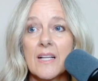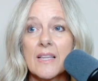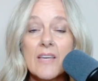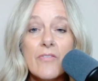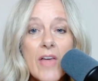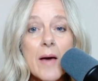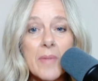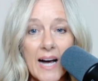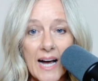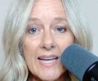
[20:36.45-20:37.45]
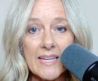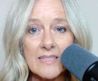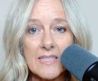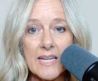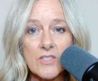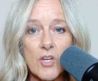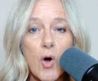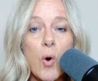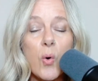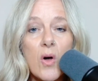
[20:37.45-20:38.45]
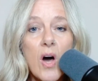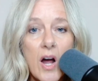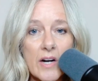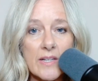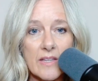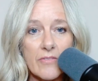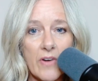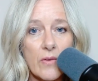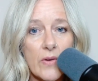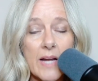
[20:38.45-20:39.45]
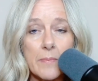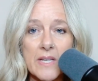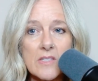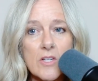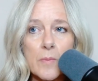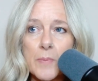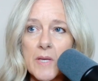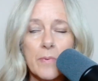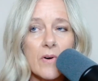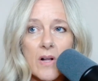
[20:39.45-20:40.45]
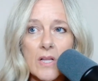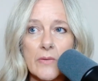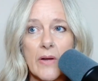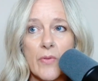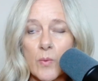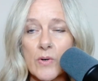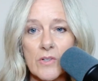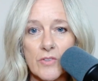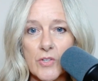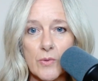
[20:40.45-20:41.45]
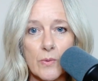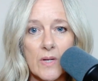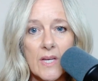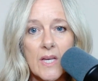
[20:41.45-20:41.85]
leave that behind and to wholeheartedly follow God, because there are people all around the world who,